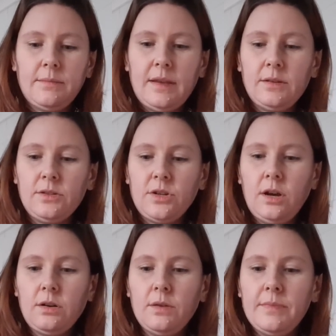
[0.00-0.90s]
something that your
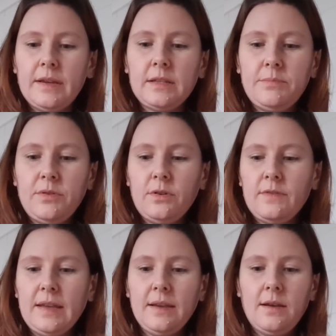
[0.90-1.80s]
child can be
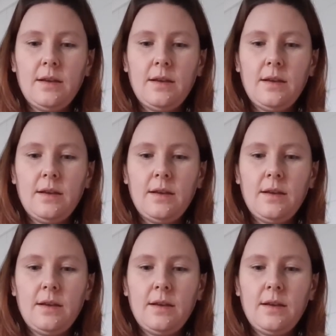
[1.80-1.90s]
exploring.